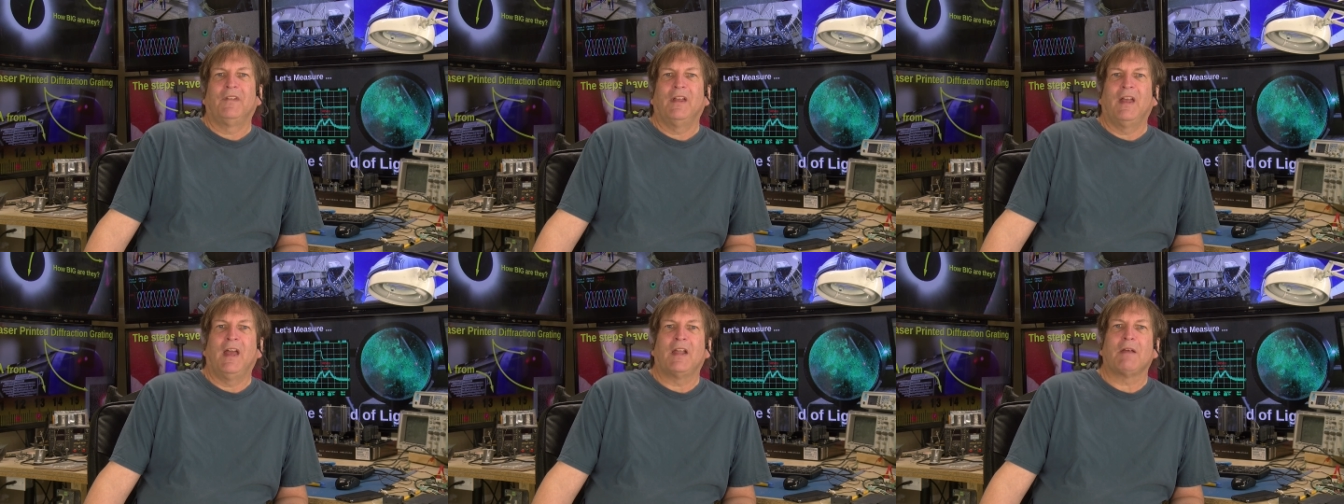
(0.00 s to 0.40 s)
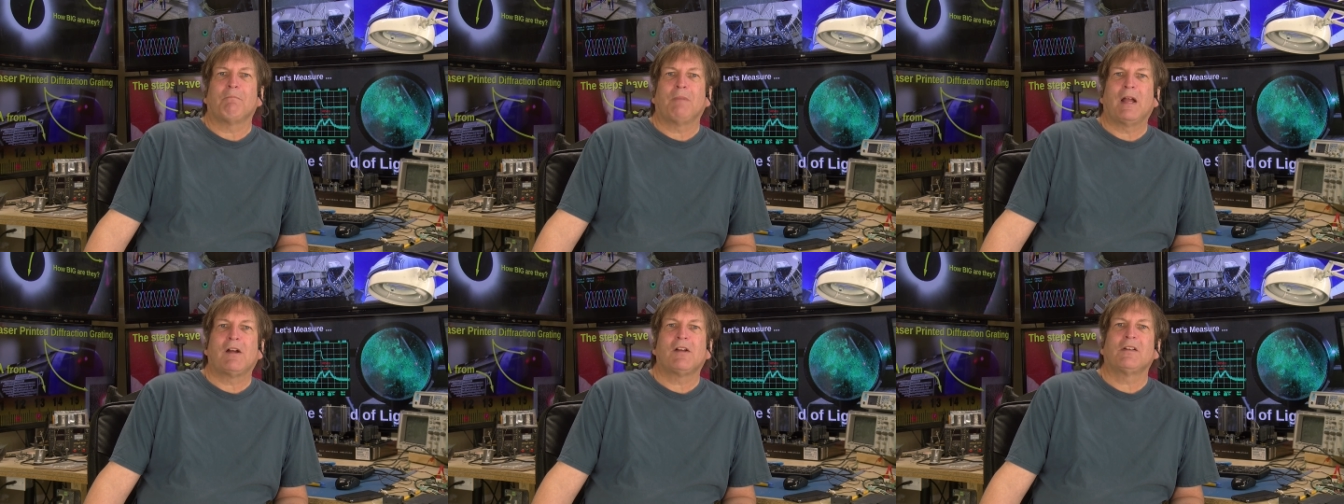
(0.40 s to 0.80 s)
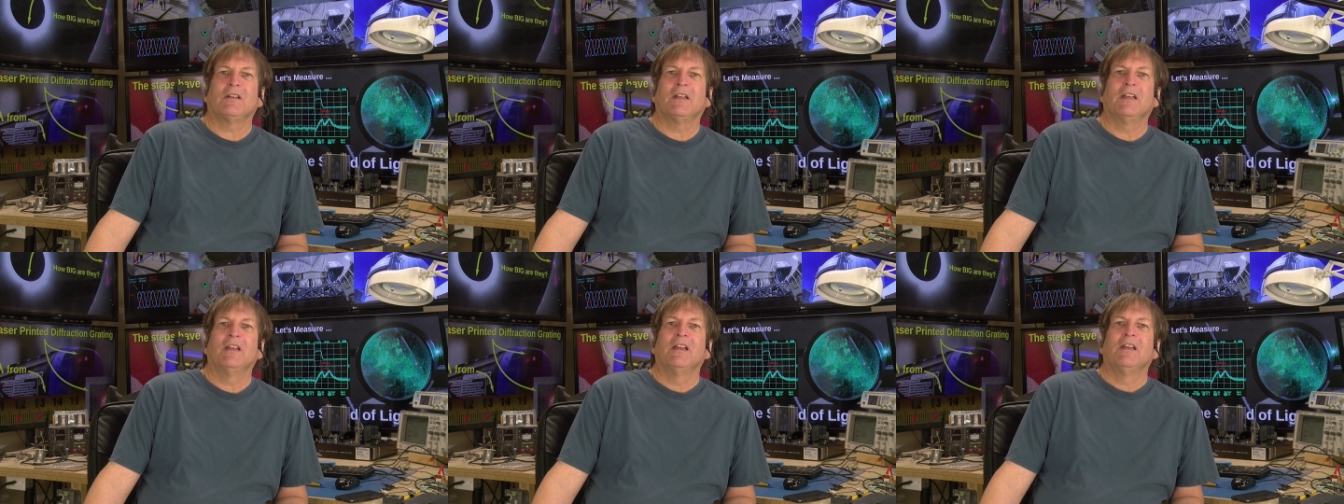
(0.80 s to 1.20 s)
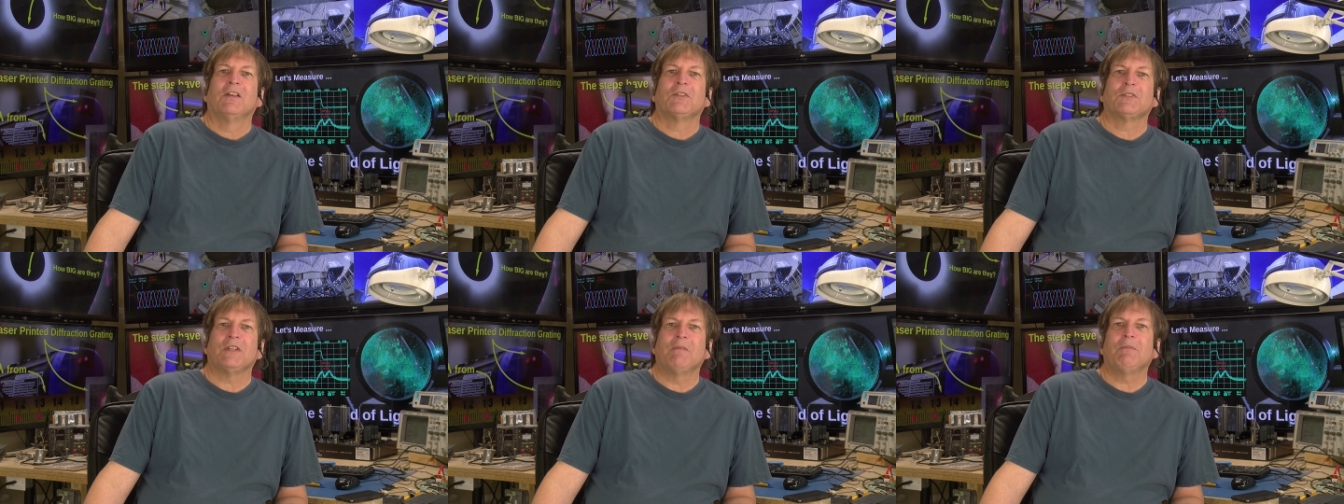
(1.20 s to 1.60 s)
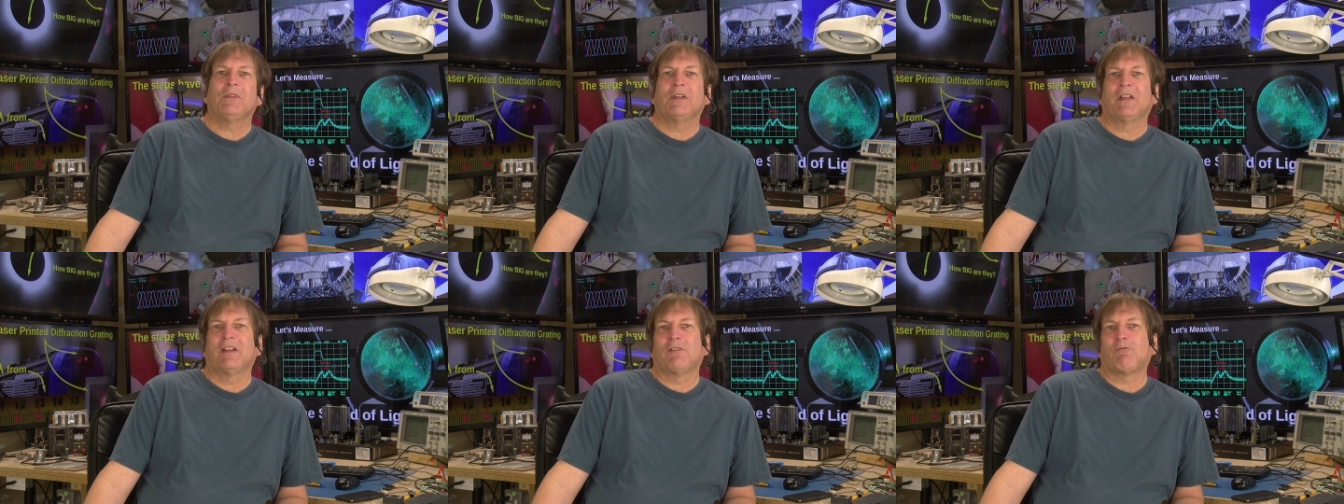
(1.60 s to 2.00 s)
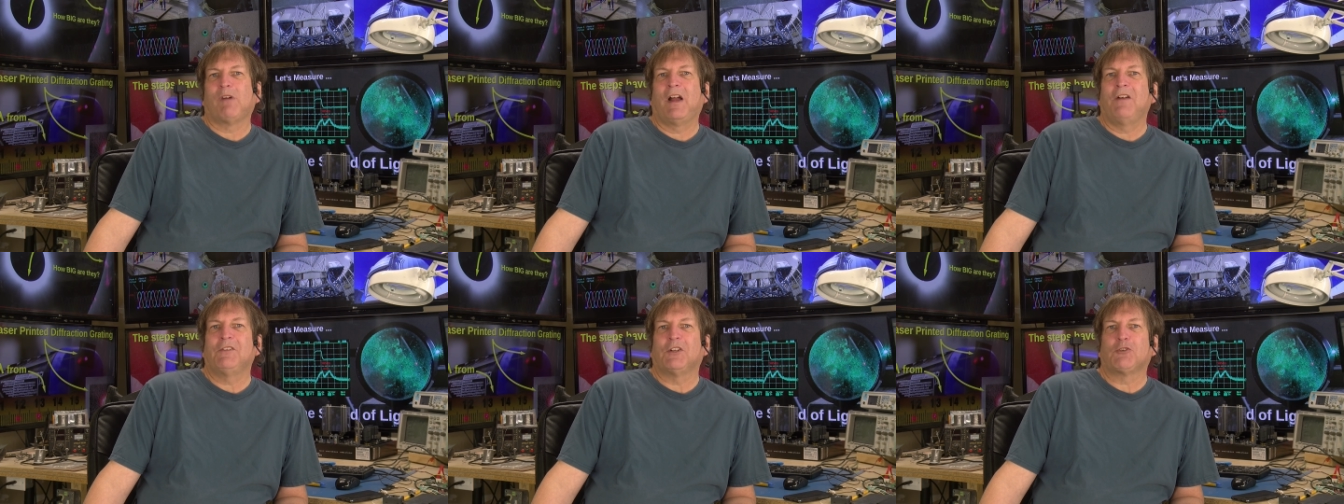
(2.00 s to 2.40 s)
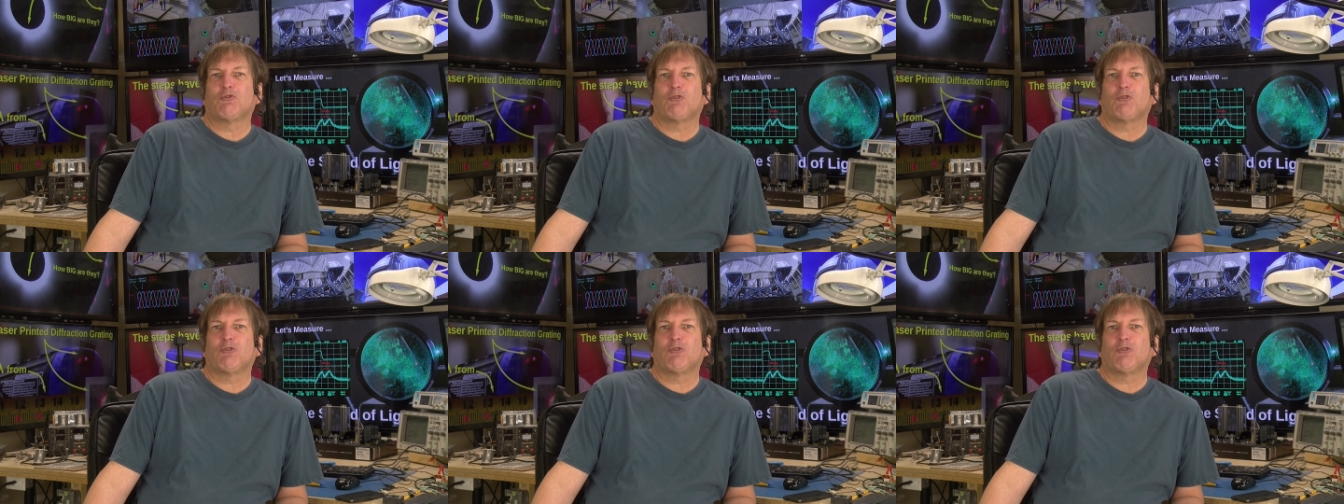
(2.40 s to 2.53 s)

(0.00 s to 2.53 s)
And apparently, something around $1